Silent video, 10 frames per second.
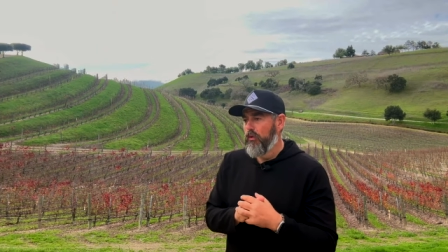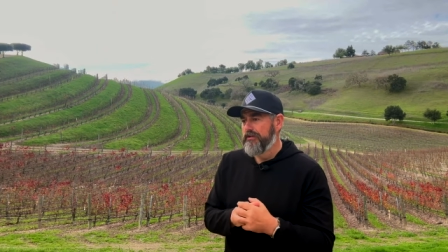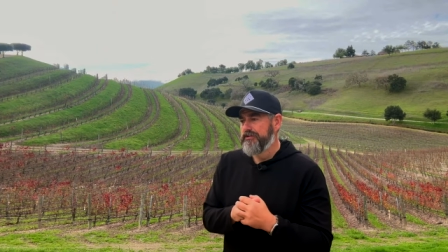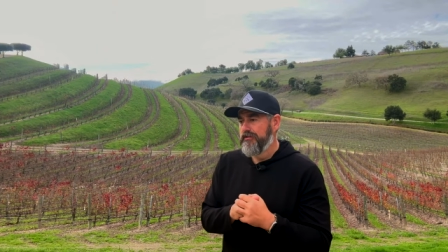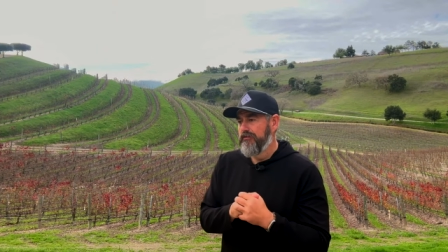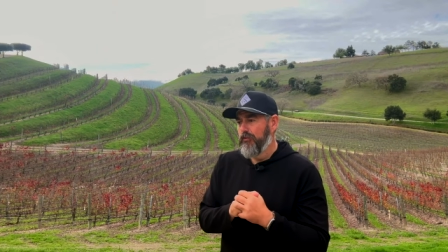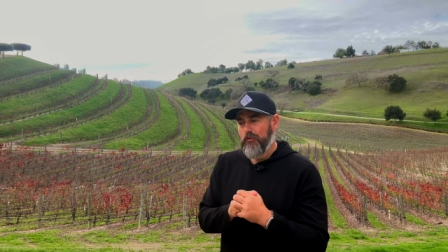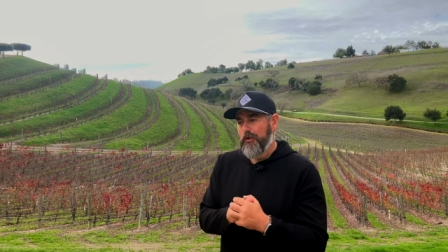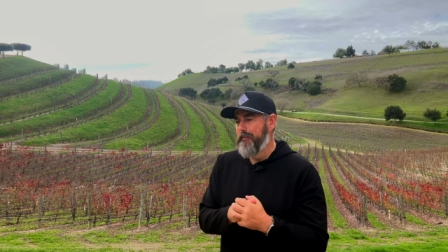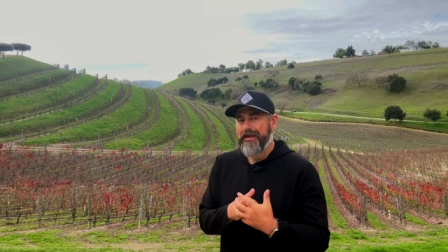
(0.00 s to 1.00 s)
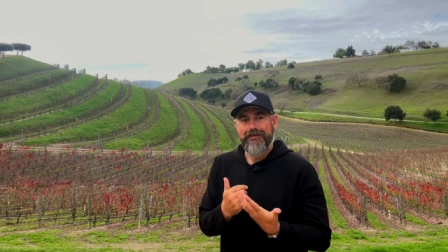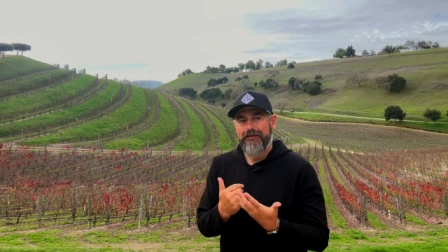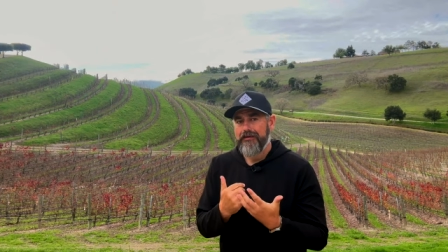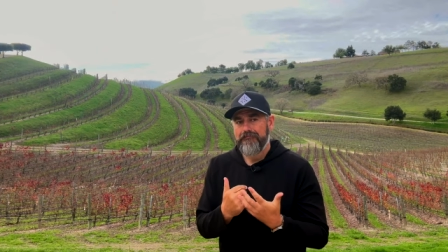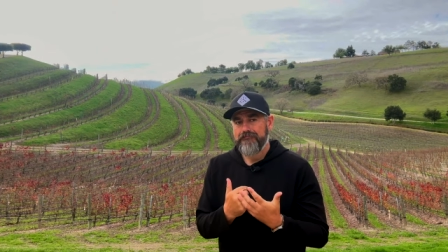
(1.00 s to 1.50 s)
wasn't, we weren't making
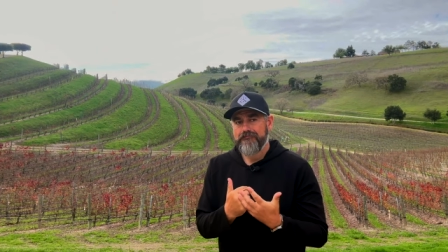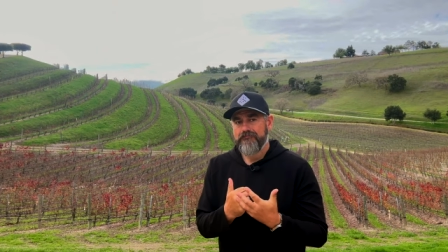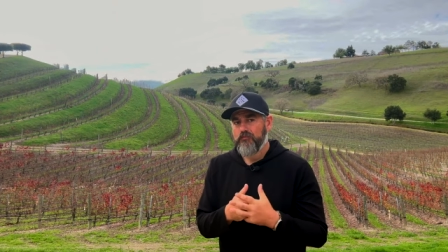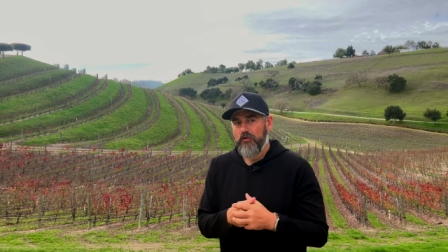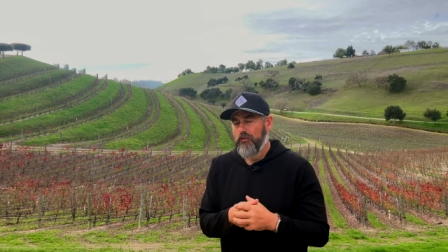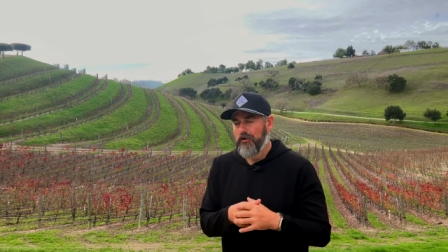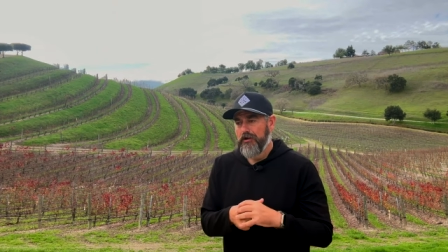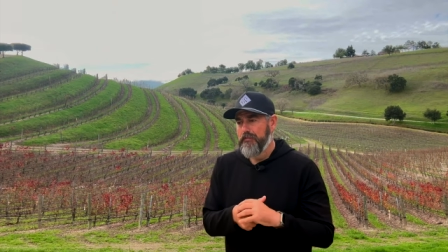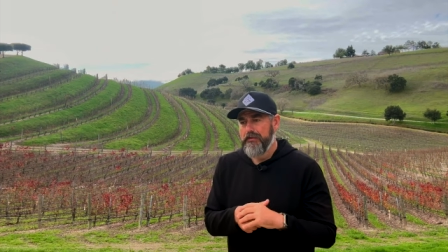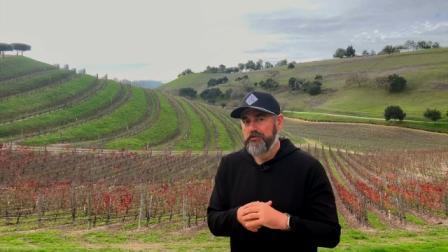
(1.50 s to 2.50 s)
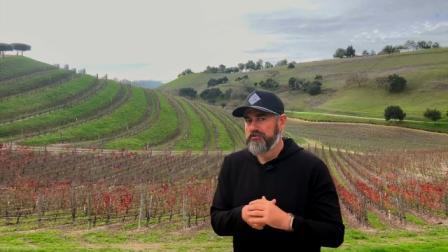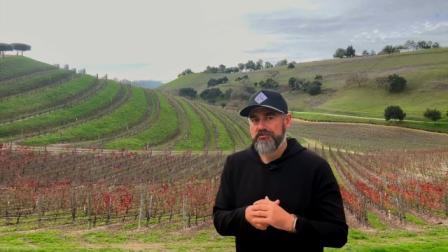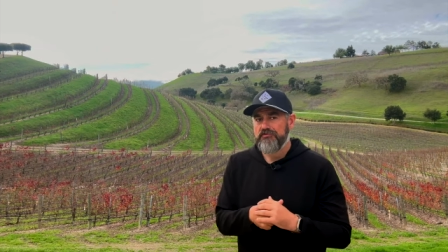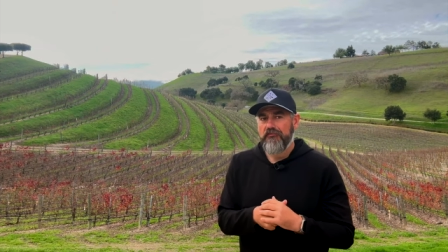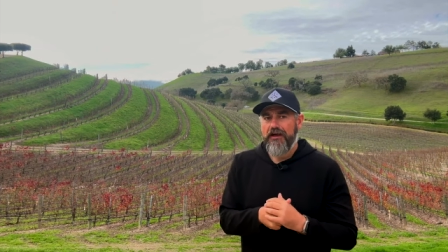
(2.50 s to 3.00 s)
it. We weren't going to be able to
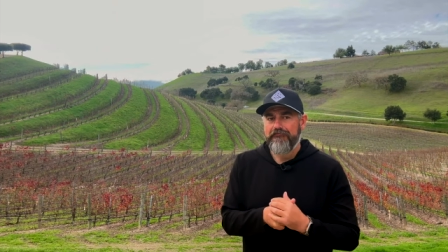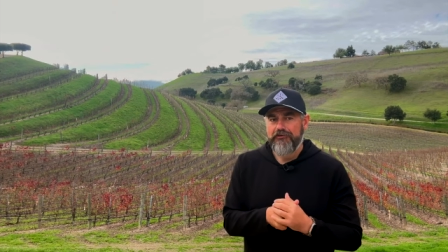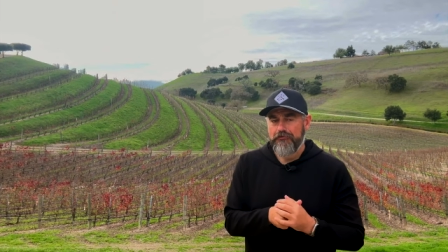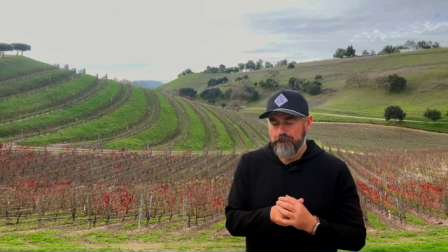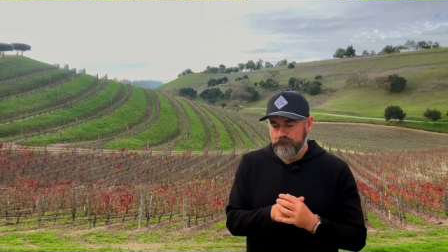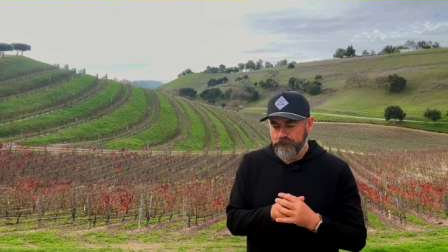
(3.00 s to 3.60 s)
survive here.